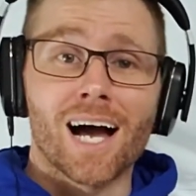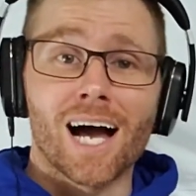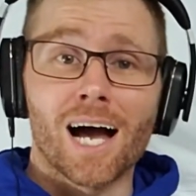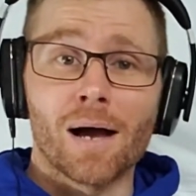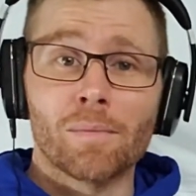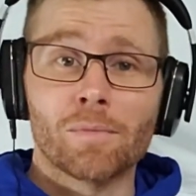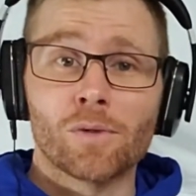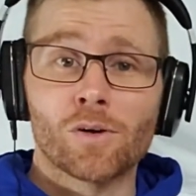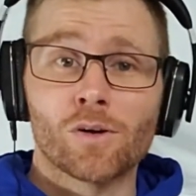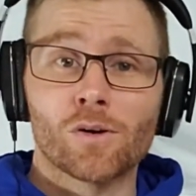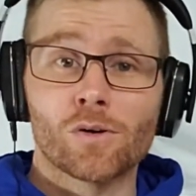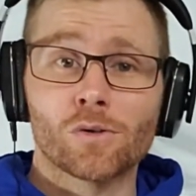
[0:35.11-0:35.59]

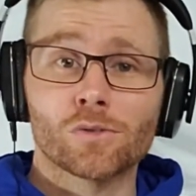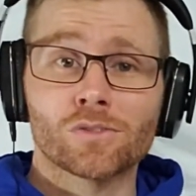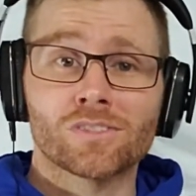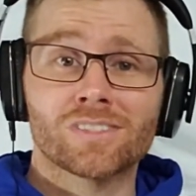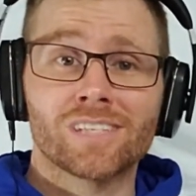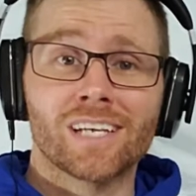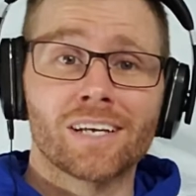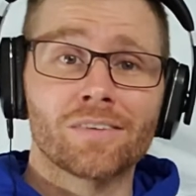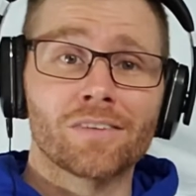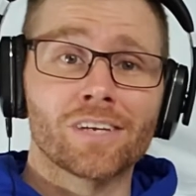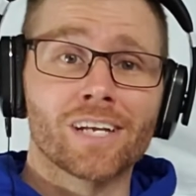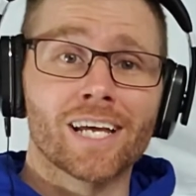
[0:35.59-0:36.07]
I'm your host,
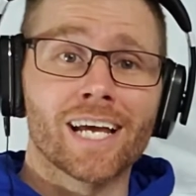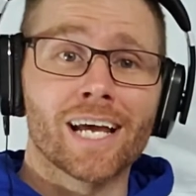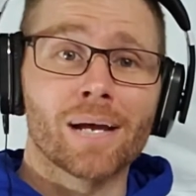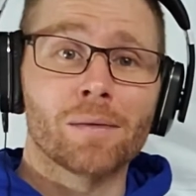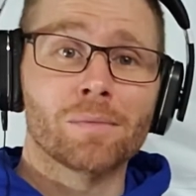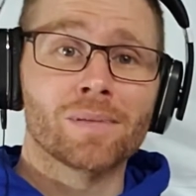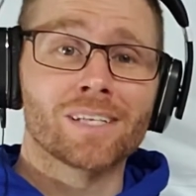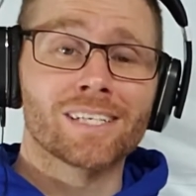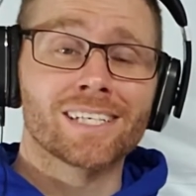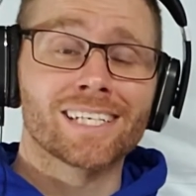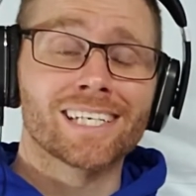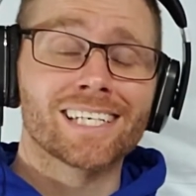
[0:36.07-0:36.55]
David
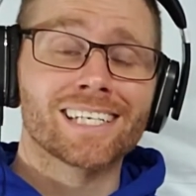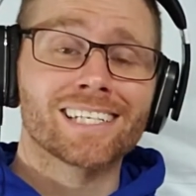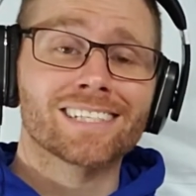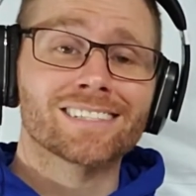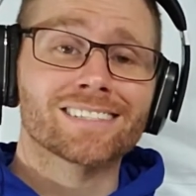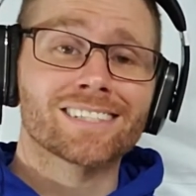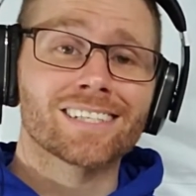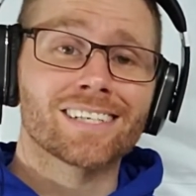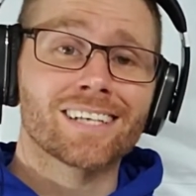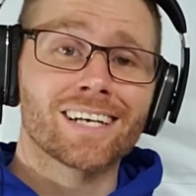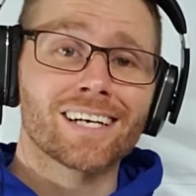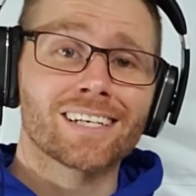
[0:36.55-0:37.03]
Hamlin, and
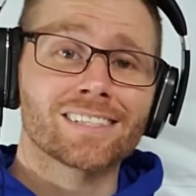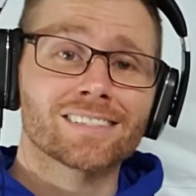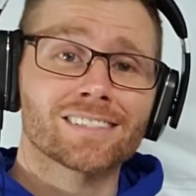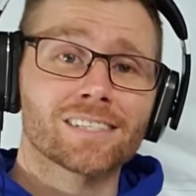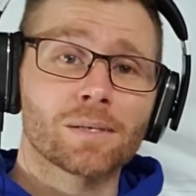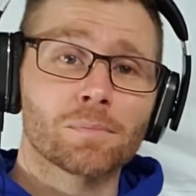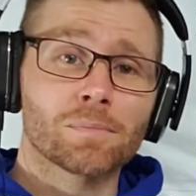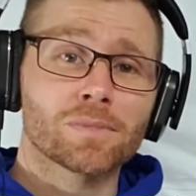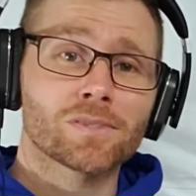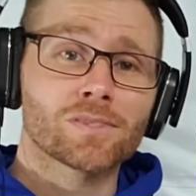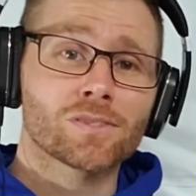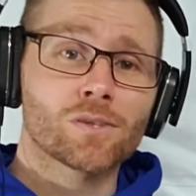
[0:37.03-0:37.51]
in tonight's
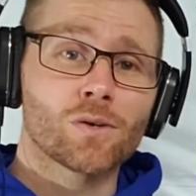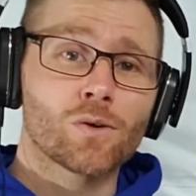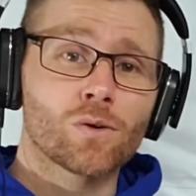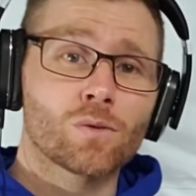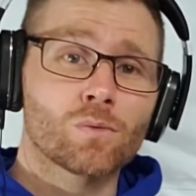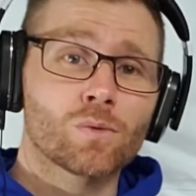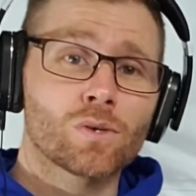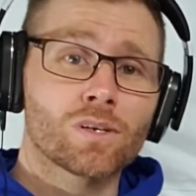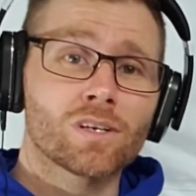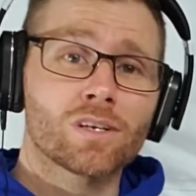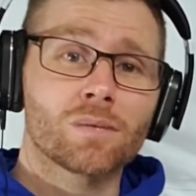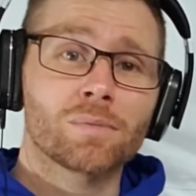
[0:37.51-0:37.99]

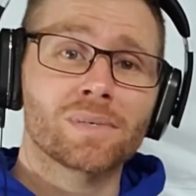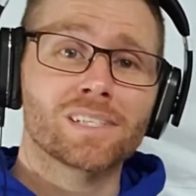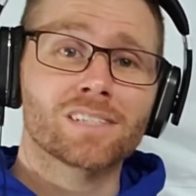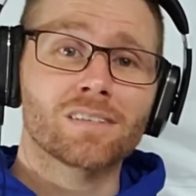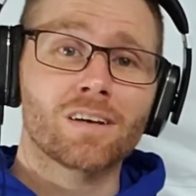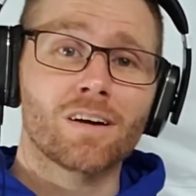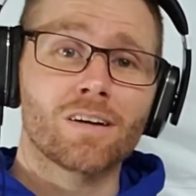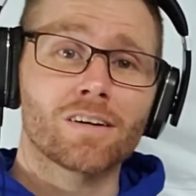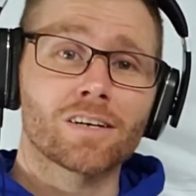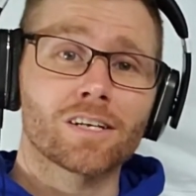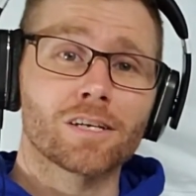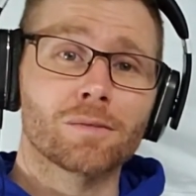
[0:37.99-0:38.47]
episode, we're going to be
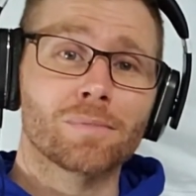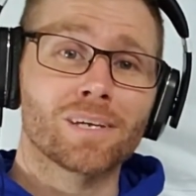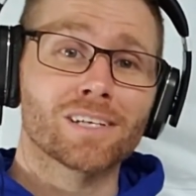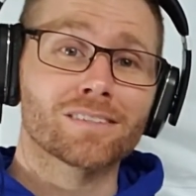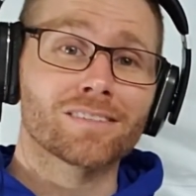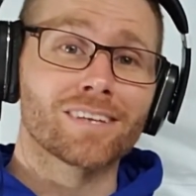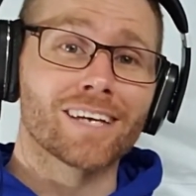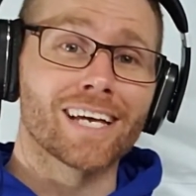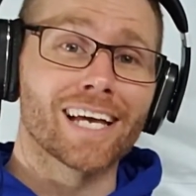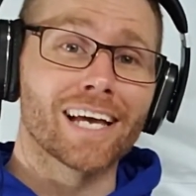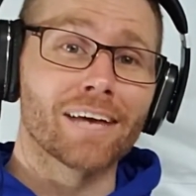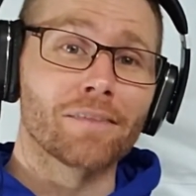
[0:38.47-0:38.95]
talking
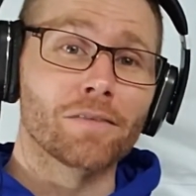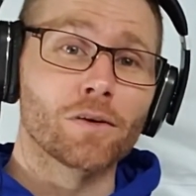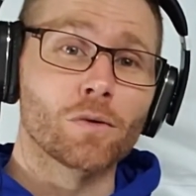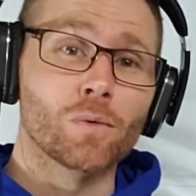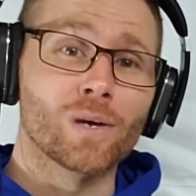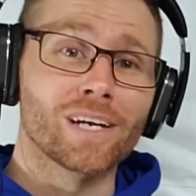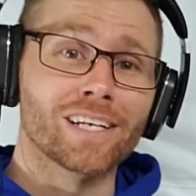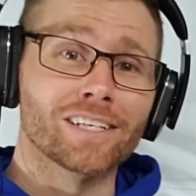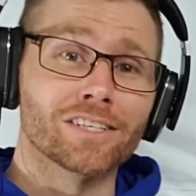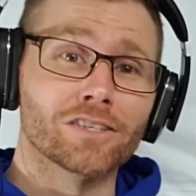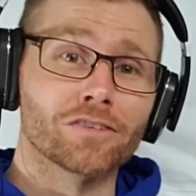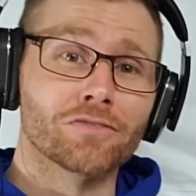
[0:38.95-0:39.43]
about the
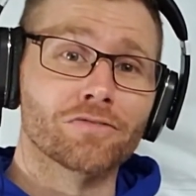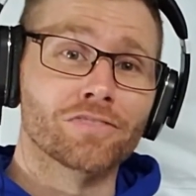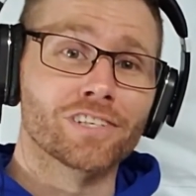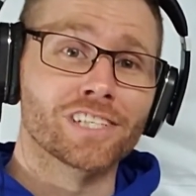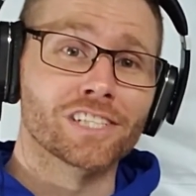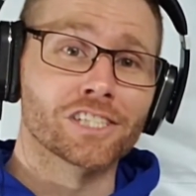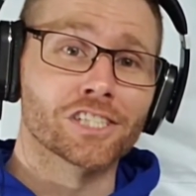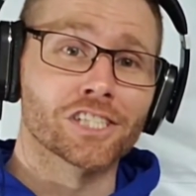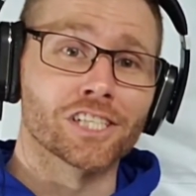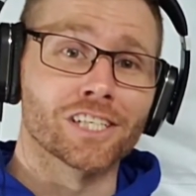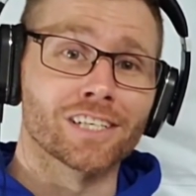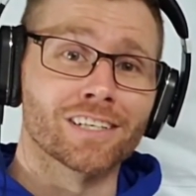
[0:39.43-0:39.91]
heavyweight
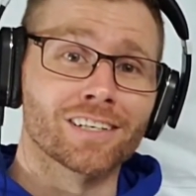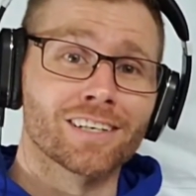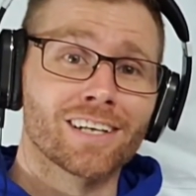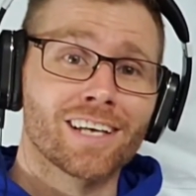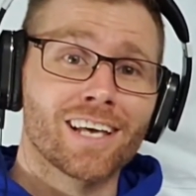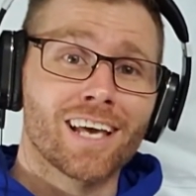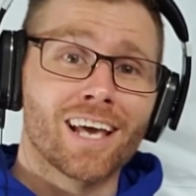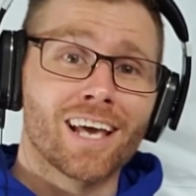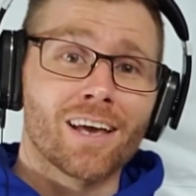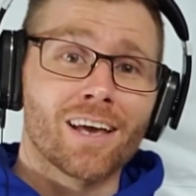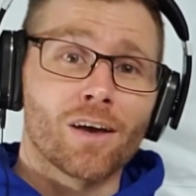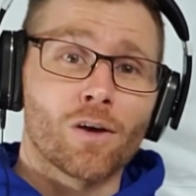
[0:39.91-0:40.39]
division
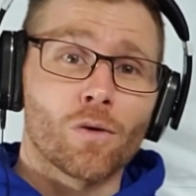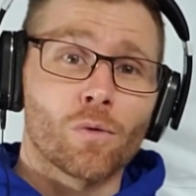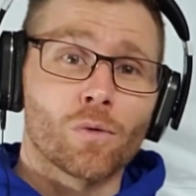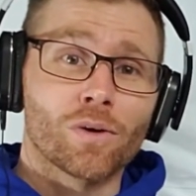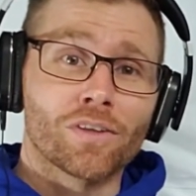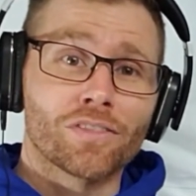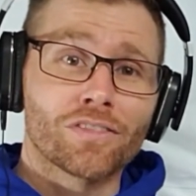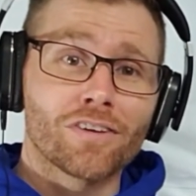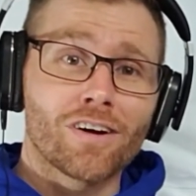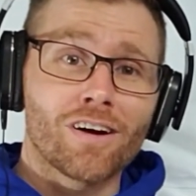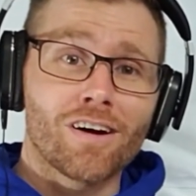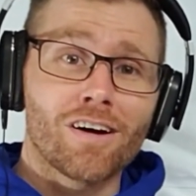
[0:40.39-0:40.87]

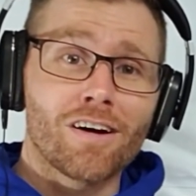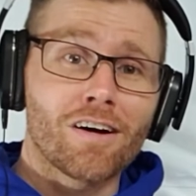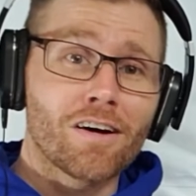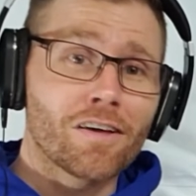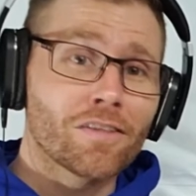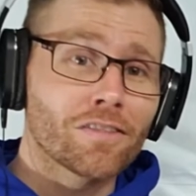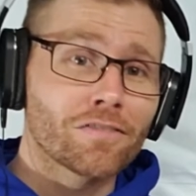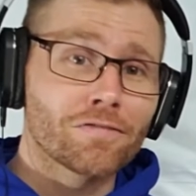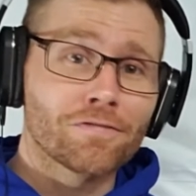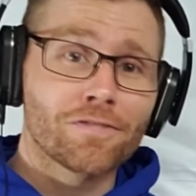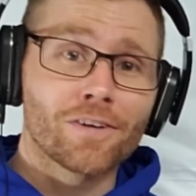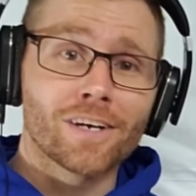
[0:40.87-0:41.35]
with
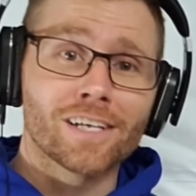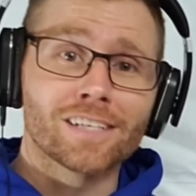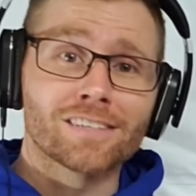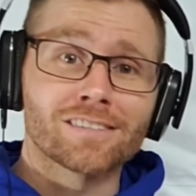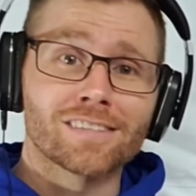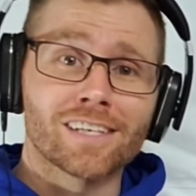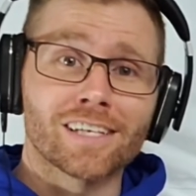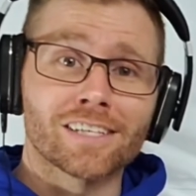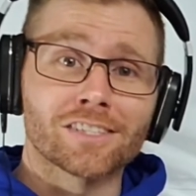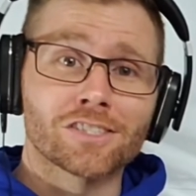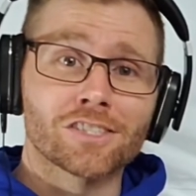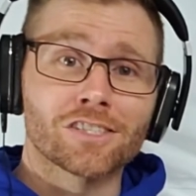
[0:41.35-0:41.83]
all the
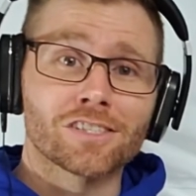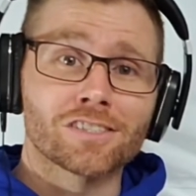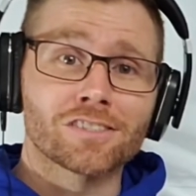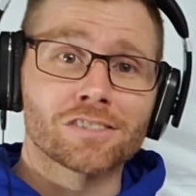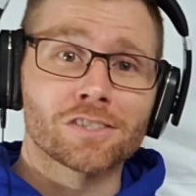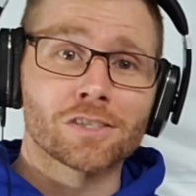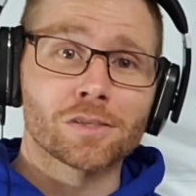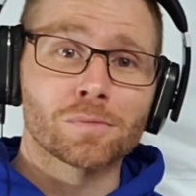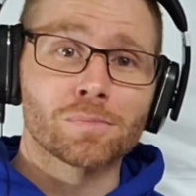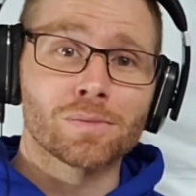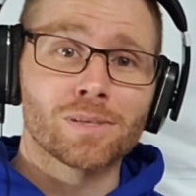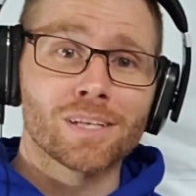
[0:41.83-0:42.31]
fights that just
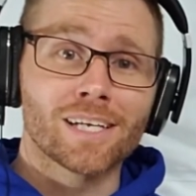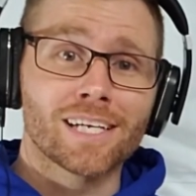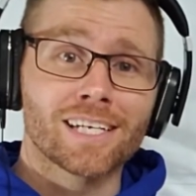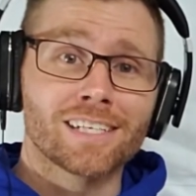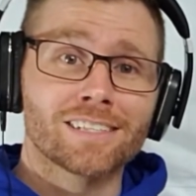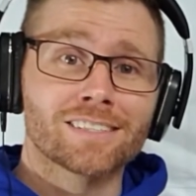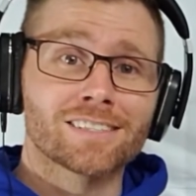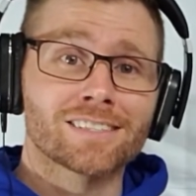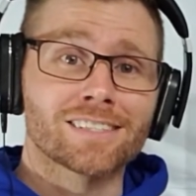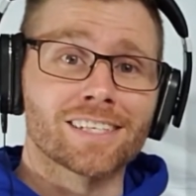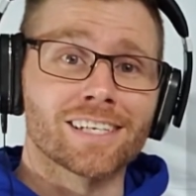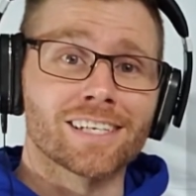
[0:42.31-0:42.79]
took place,